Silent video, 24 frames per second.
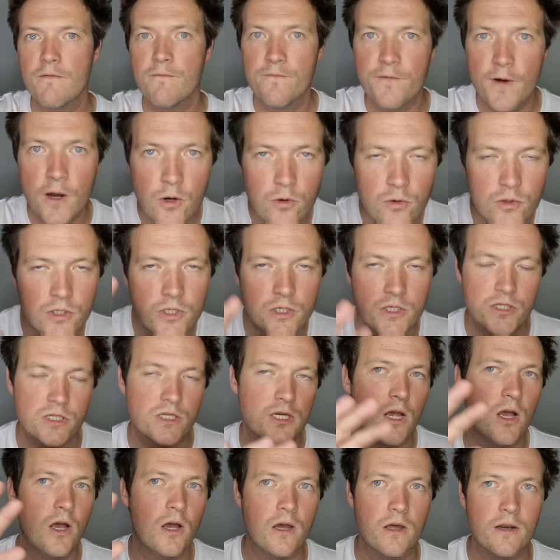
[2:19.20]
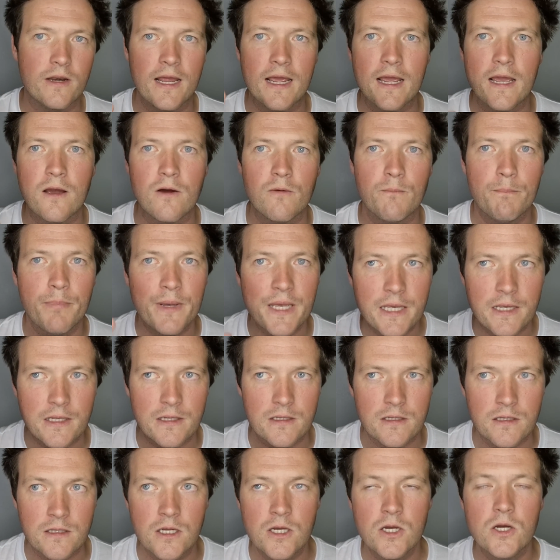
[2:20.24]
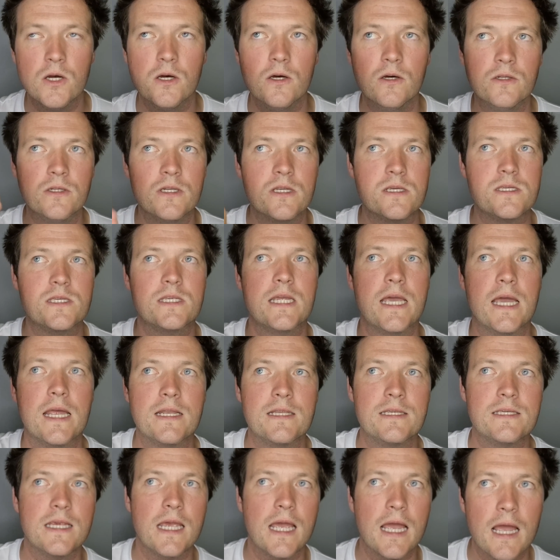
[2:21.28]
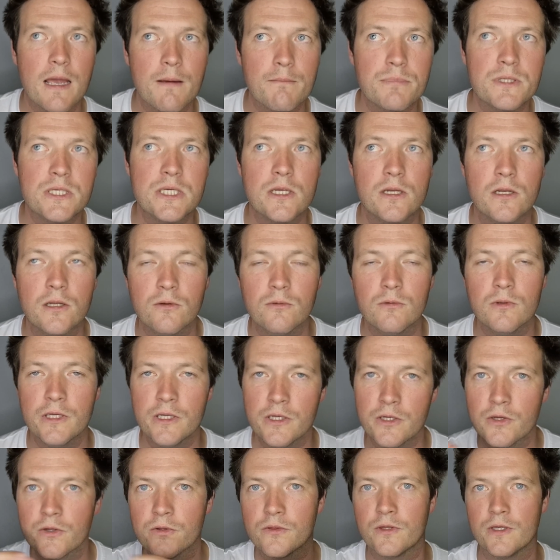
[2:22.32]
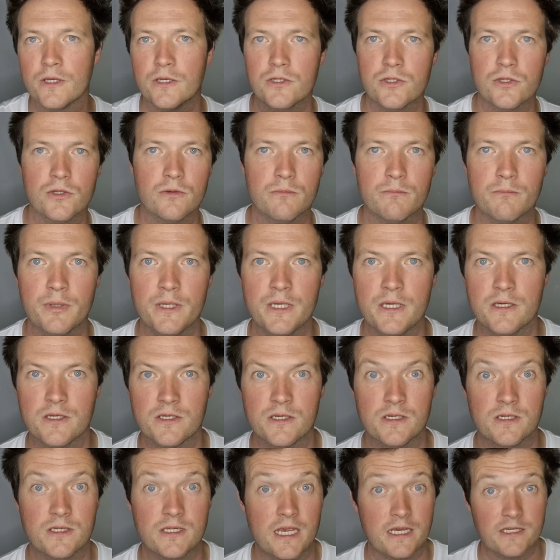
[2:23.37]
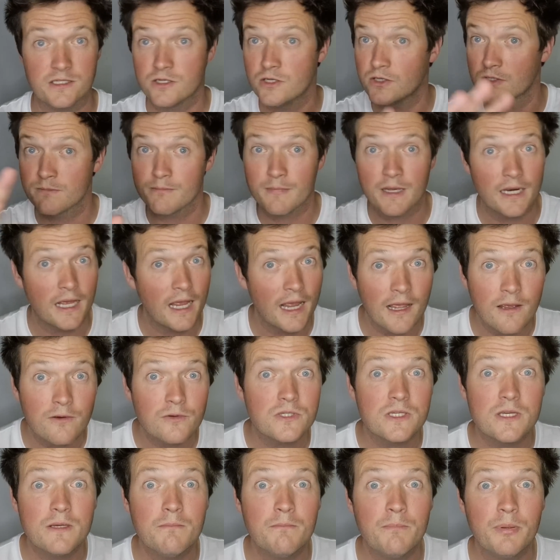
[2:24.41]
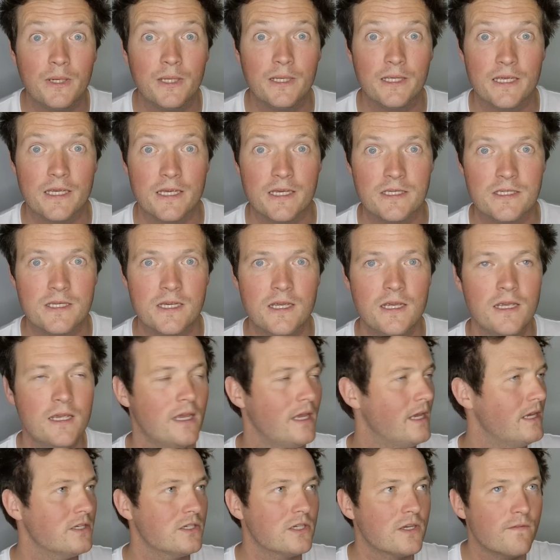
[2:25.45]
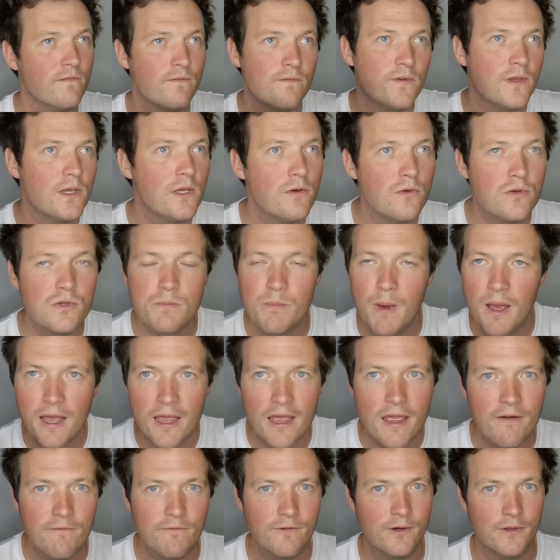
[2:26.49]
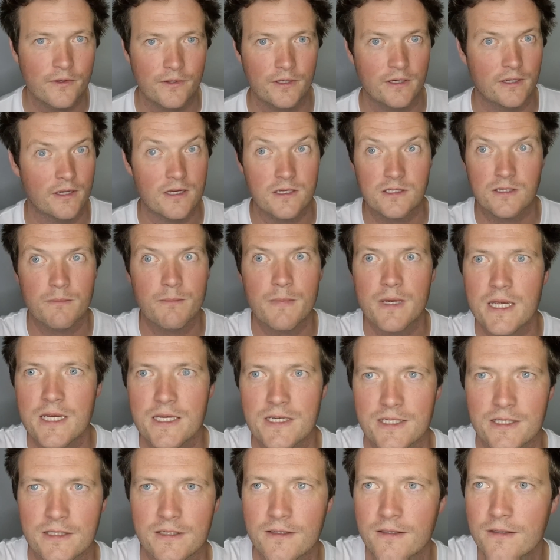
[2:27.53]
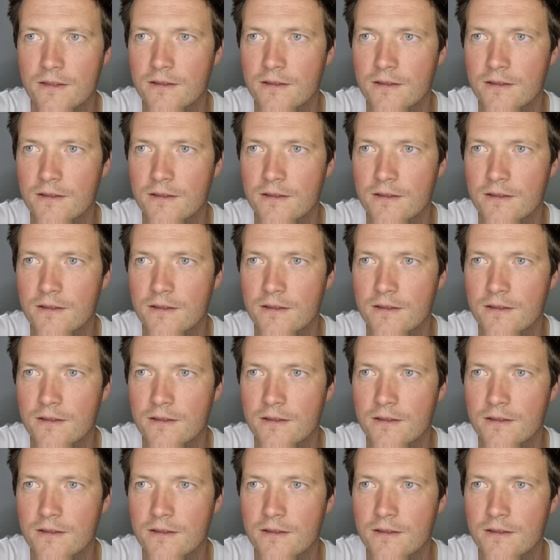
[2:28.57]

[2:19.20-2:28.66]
Focus on how Bill understands absolutely nothing Jordan Peterson says. Doesn't matter how simple it is, he's confused by everything. It's amazing.